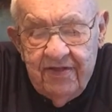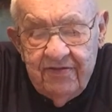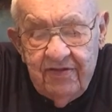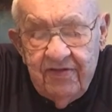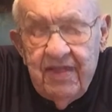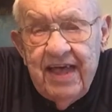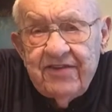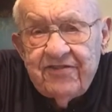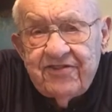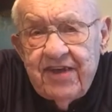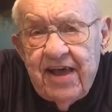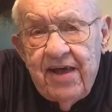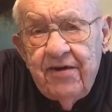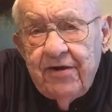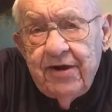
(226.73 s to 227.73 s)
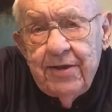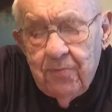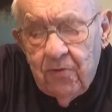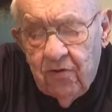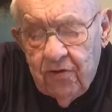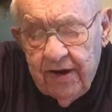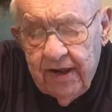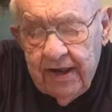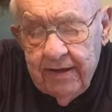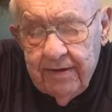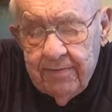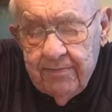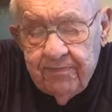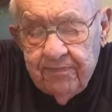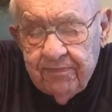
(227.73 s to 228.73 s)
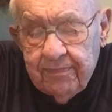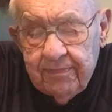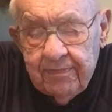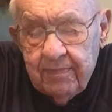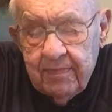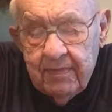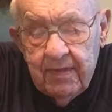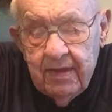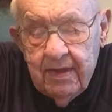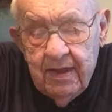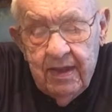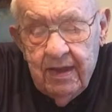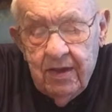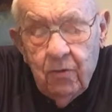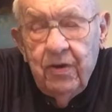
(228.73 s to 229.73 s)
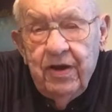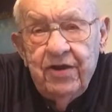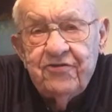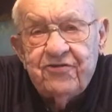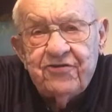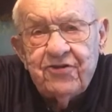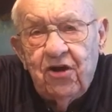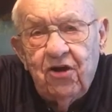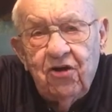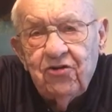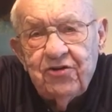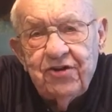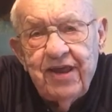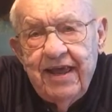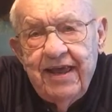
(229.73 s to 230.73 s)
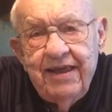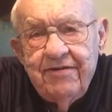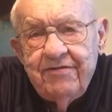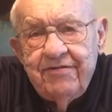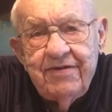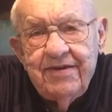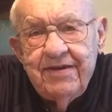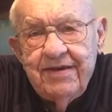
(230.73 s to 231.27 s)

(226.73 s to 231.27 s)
That Saturday morning, we installed Dave